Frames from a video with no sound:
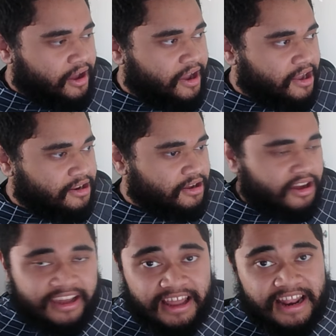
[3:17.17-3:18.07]
And
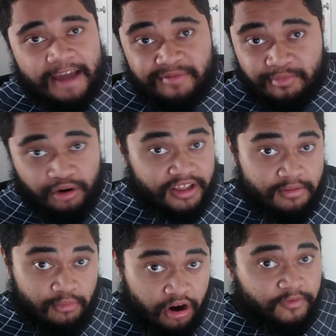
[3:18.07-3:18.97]
again, happy birthday,
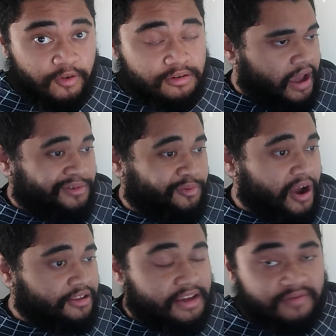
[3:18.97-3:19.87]
Marvel. And
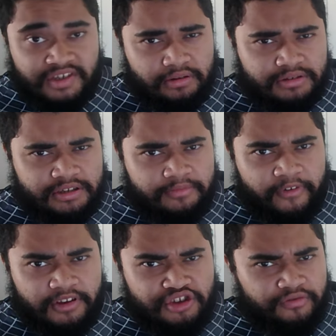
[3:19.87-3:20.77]
wow, they even showed some
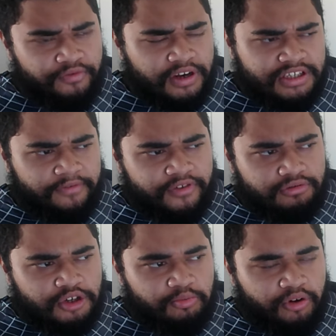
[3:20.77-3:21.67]
new footage of
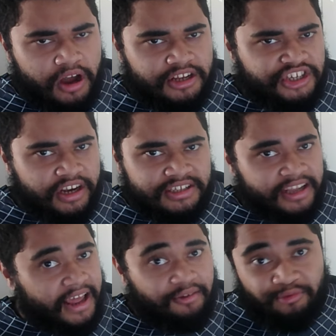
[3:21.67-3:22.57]
future projects.
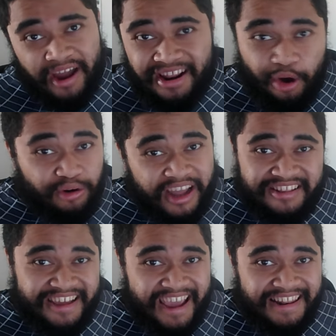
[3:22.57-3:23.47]
And that Red Hulk at
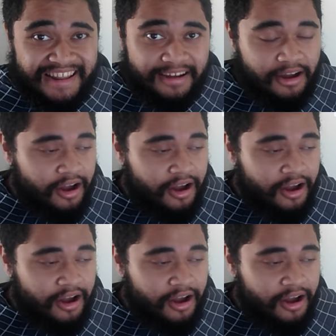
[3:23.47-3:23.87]
the end?